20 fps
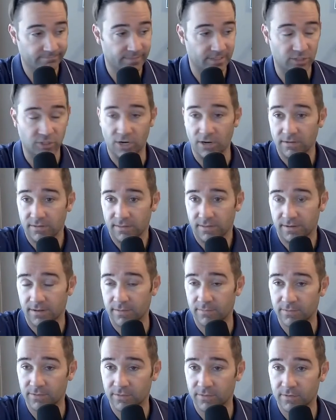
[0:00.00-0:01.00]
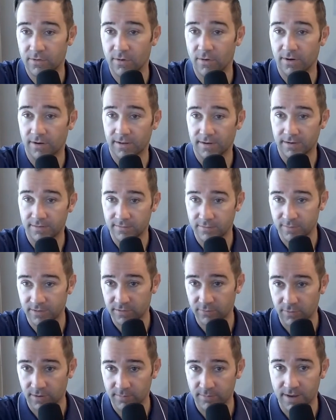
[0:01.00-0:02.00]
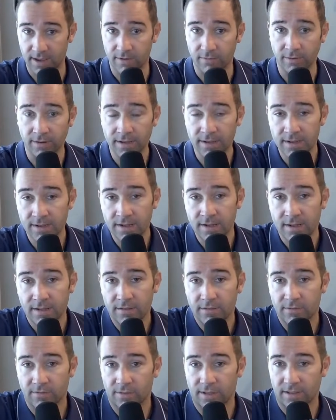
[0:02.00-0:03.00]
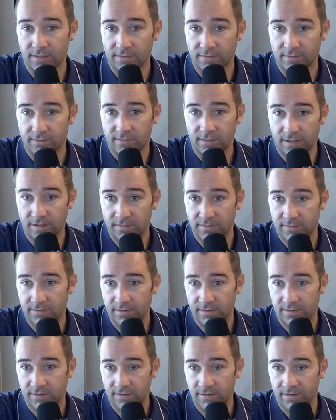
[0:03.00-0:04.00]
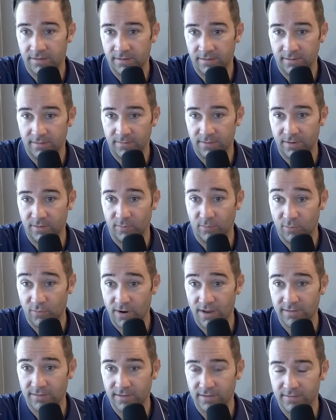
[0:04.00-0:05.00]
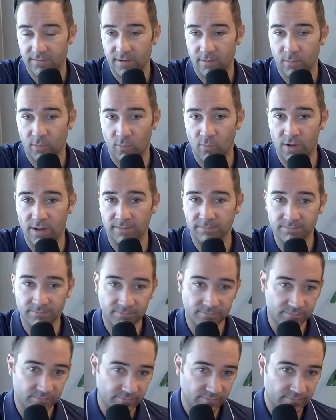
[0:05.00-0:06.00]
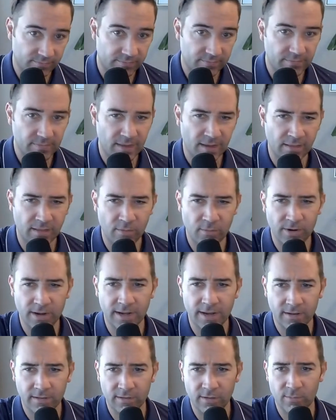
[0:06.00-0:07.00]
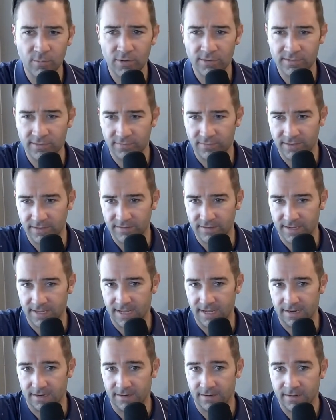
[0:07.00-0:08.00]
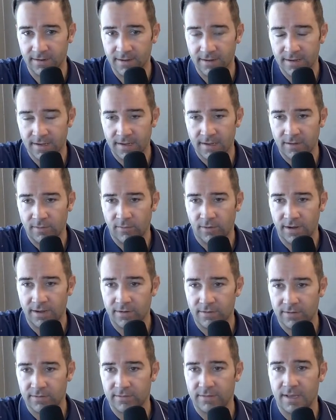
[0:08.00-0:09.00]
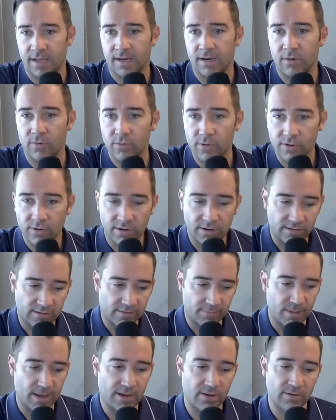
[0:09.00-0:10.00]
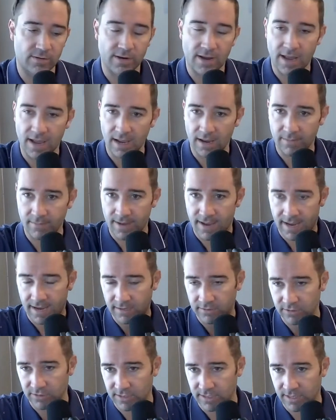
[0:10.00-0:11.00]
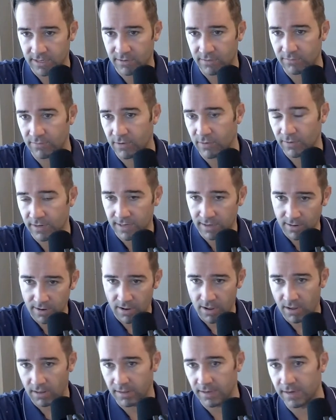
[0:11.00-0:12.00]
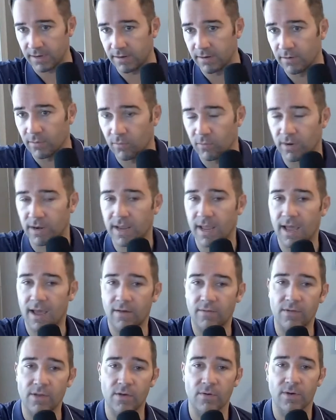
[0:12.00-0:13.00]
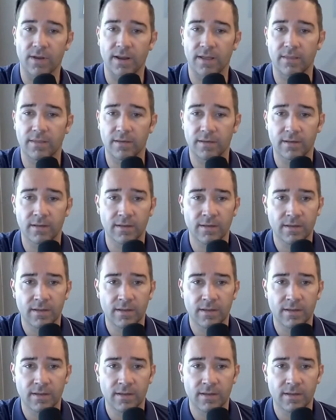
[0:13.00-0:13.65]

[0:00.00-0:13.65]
junk that comes through the door, and it needs to be swiped out. So that's process number 1. Then we're getting a little more sophisticated, right? You're deciding who you're going to spend your time actually interviewing, calling, what have you. And I think